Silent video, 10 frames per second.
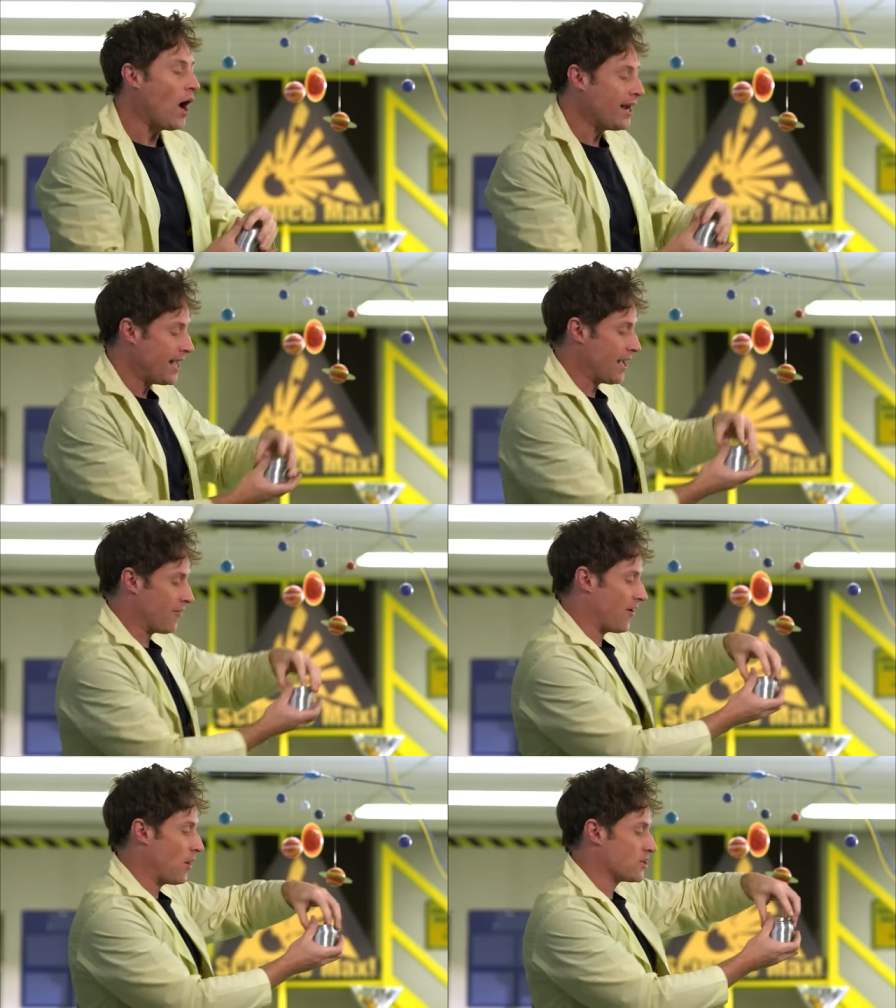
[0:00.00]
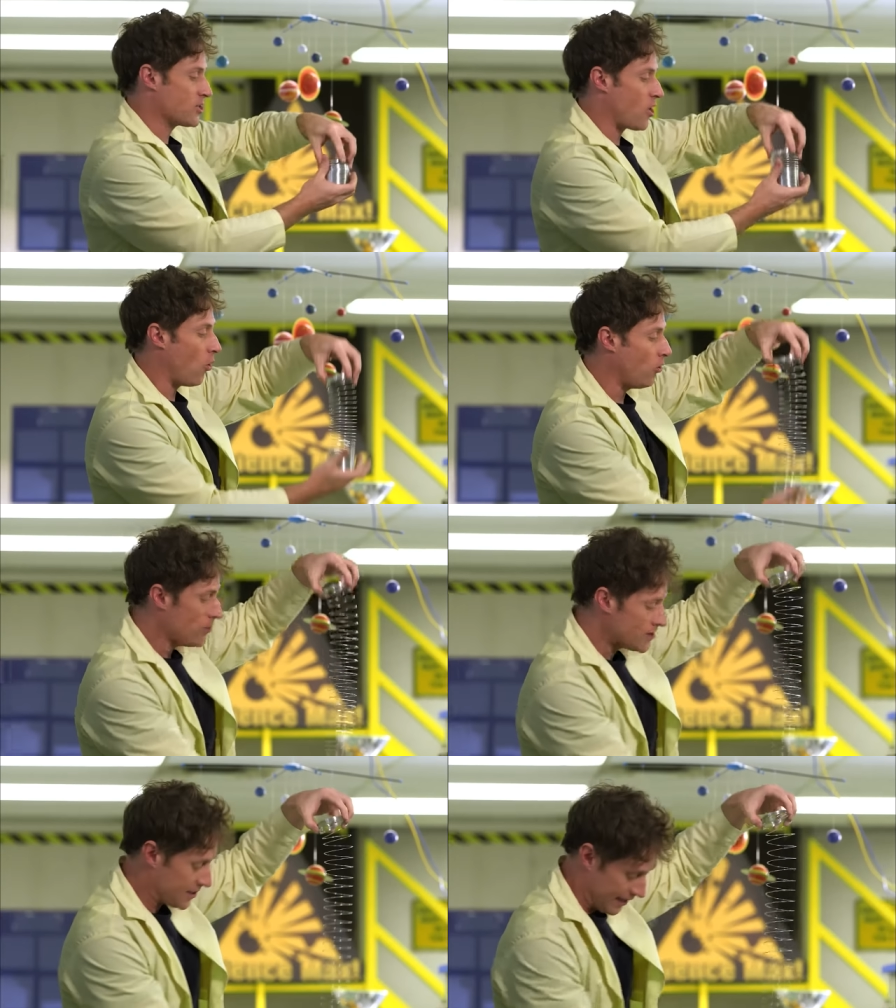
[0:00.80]
what if I was to hold
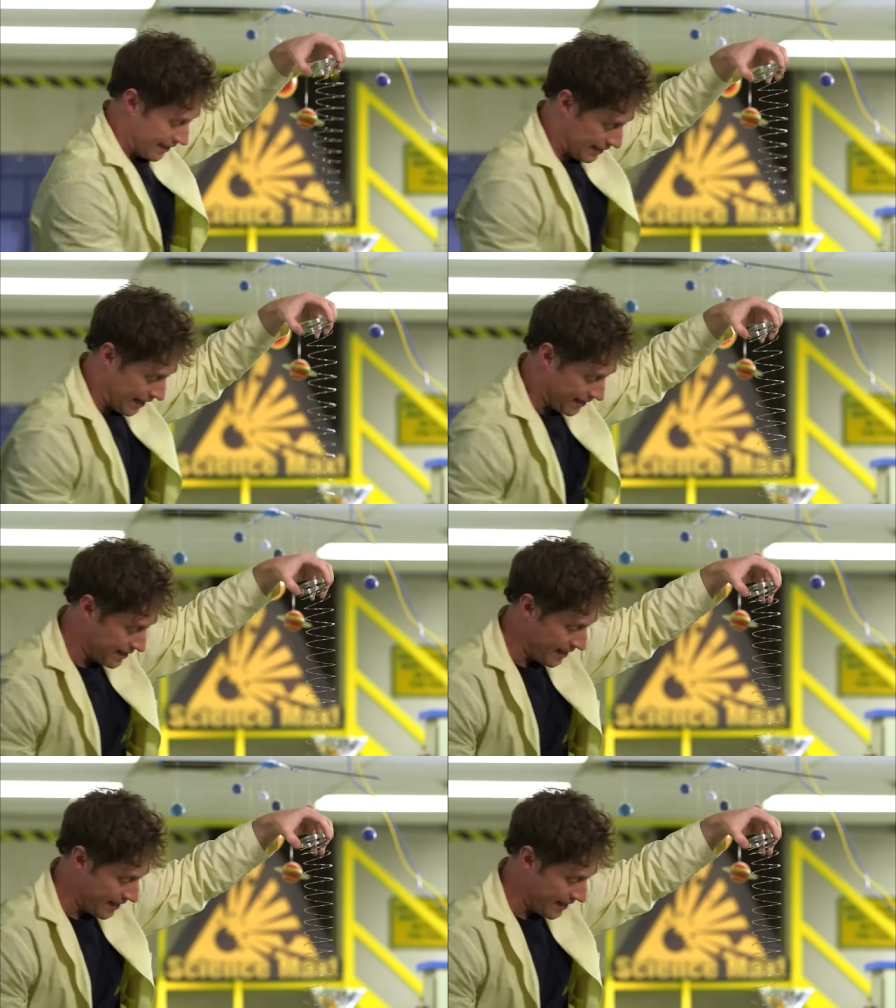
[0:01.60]
the spring like